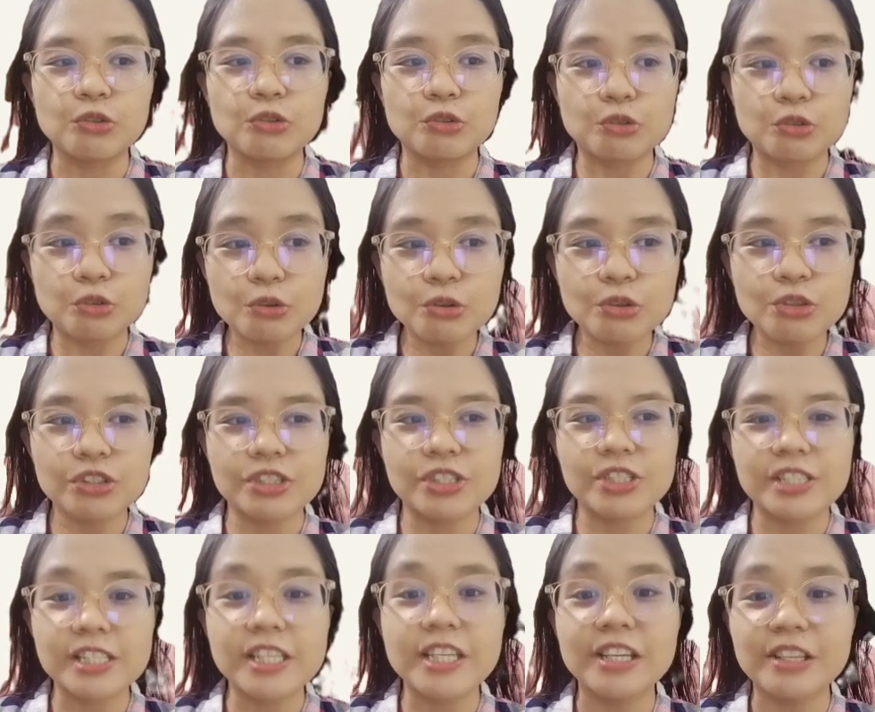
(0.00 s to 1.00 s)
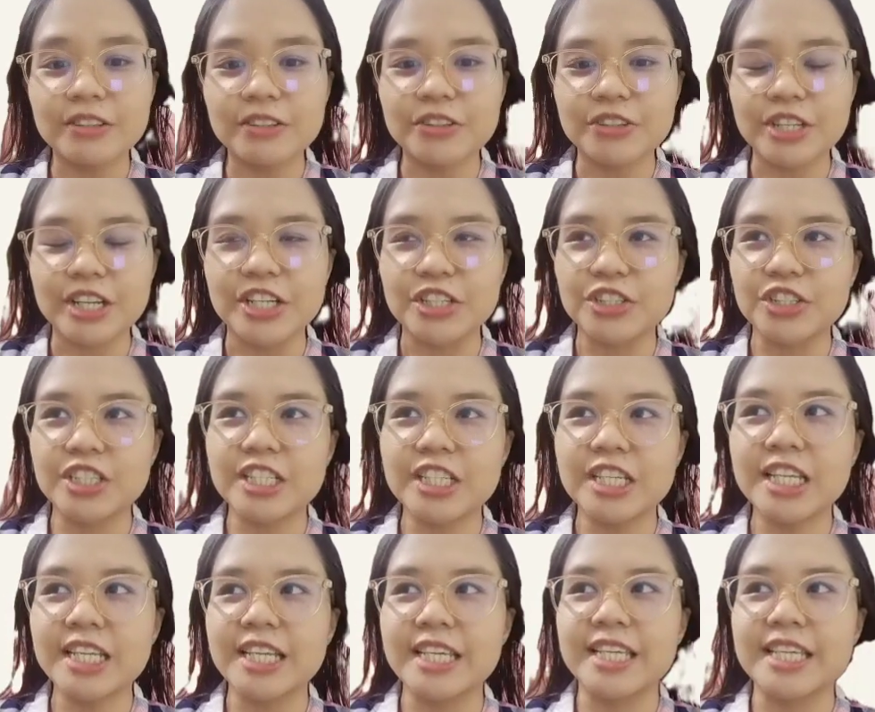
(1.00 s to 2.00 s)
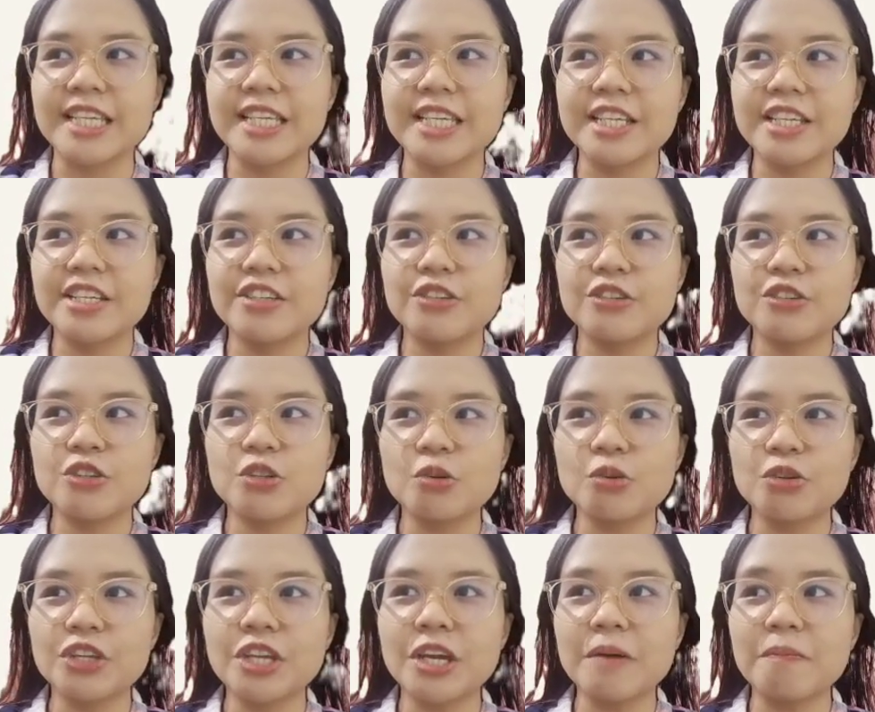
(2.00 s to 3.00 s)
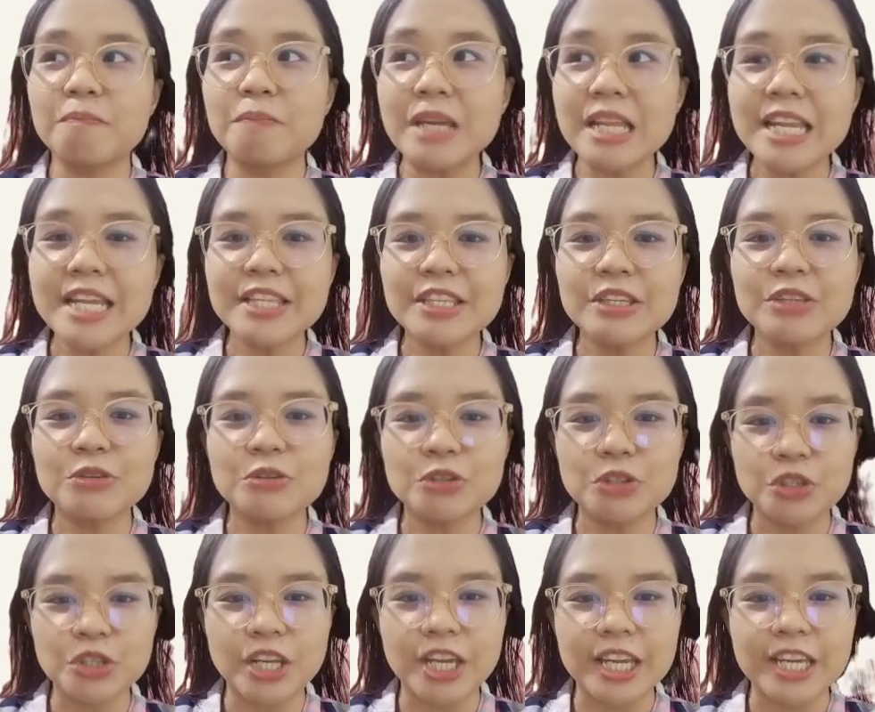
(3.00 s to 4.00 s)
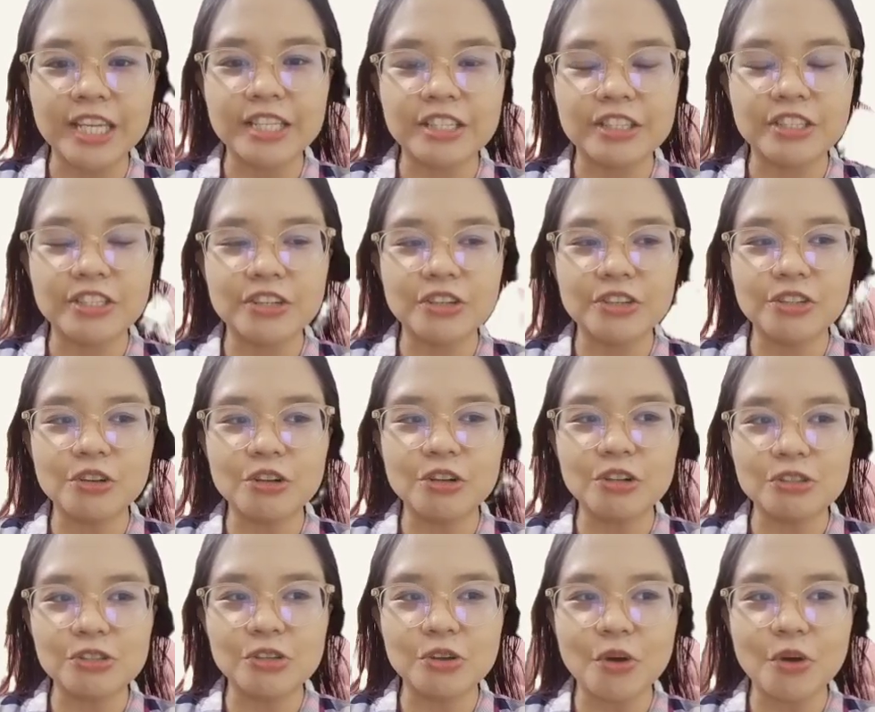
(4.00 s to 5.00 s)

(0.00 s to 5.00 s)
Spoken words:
goods internationally. So the ability to trade and also